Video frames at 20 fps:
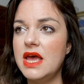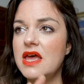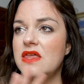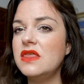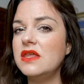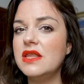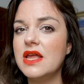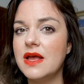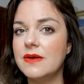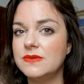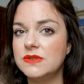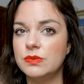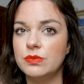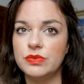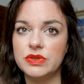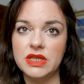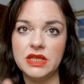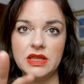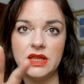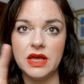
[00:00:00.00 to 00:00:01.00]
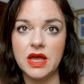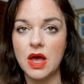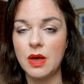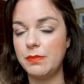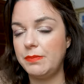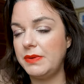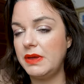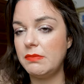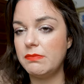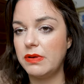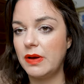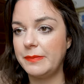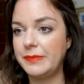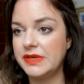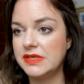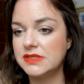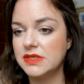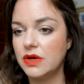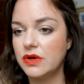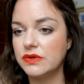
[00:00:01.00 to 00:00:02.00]
and then they have some really like upbeat
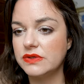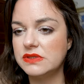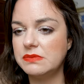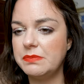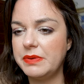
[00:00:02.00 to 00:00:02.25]
poppy songs.